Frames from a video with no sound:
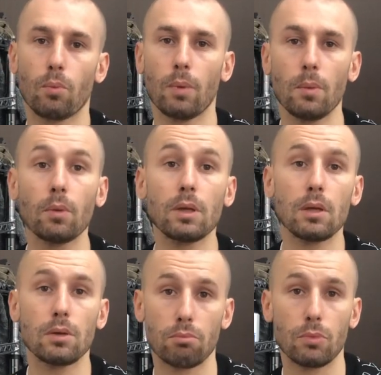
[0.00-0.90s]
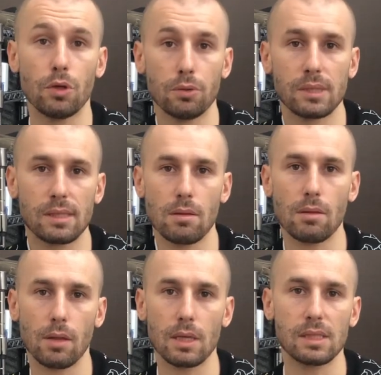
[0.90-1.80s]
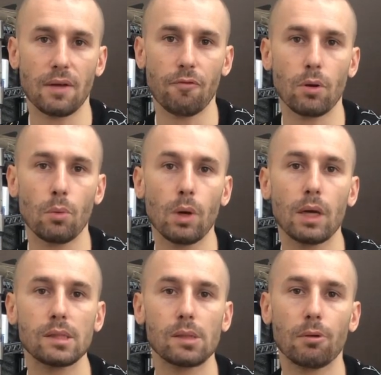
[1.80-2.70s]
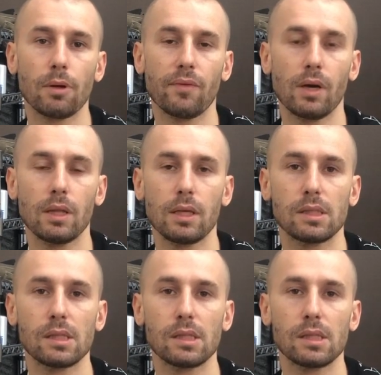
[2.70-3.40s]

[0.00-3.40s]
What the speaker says: we want to use these different words to our advantage.